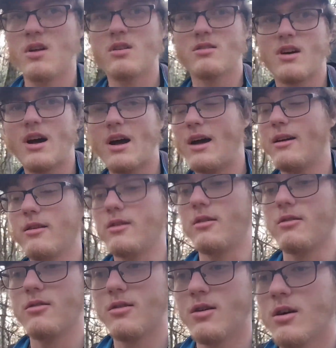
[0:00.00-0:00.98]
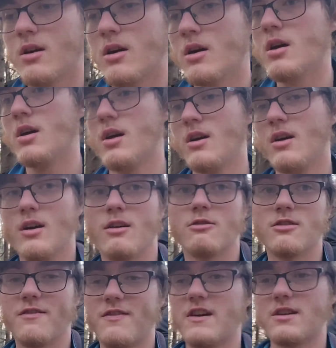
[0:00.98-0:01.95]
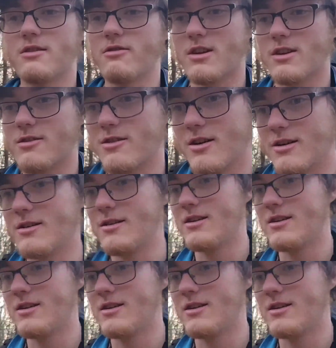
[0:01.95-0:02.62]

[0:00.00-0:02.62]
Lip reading: I don't know. It was a fancy restaurant,